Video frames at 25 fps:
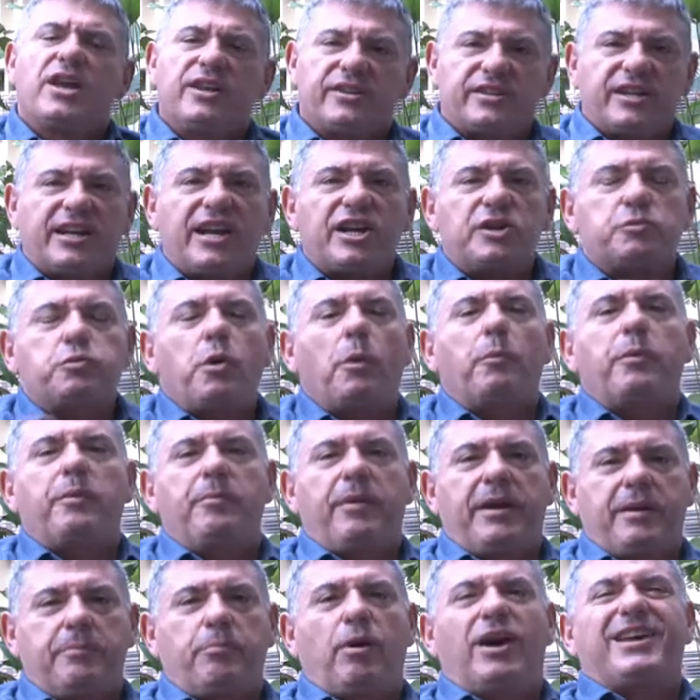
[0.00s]
So that's what we
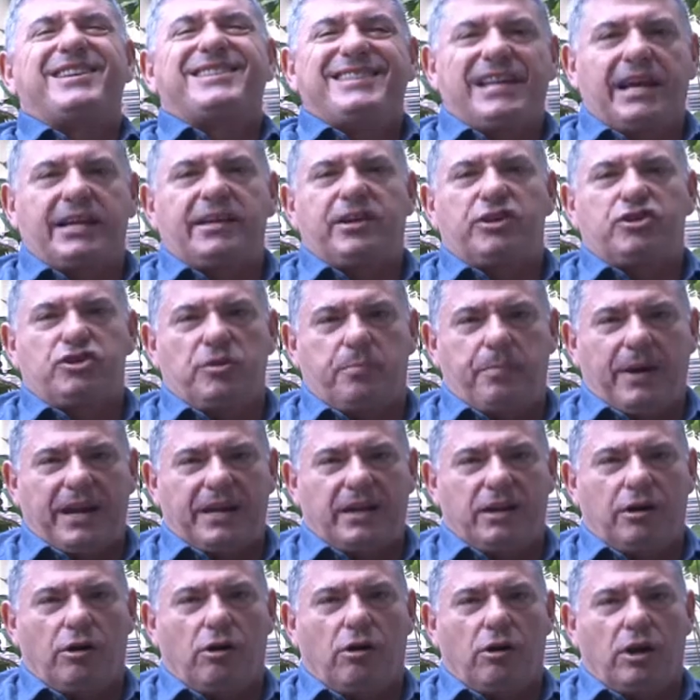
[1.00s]
mean by signature
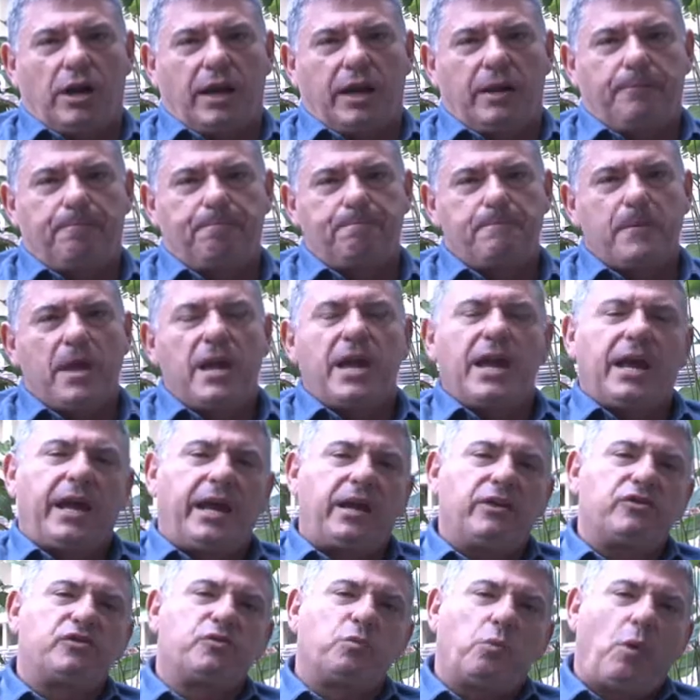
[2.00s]
pedagogy.
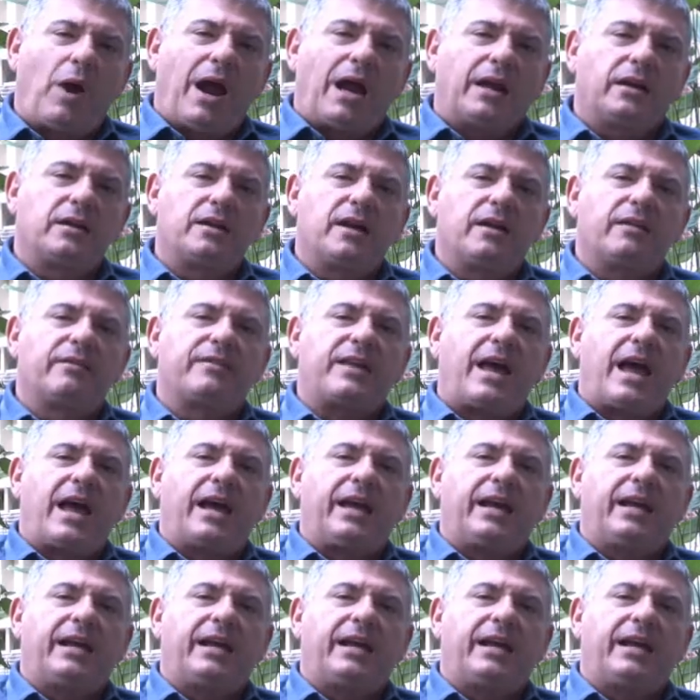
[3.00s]
It's one that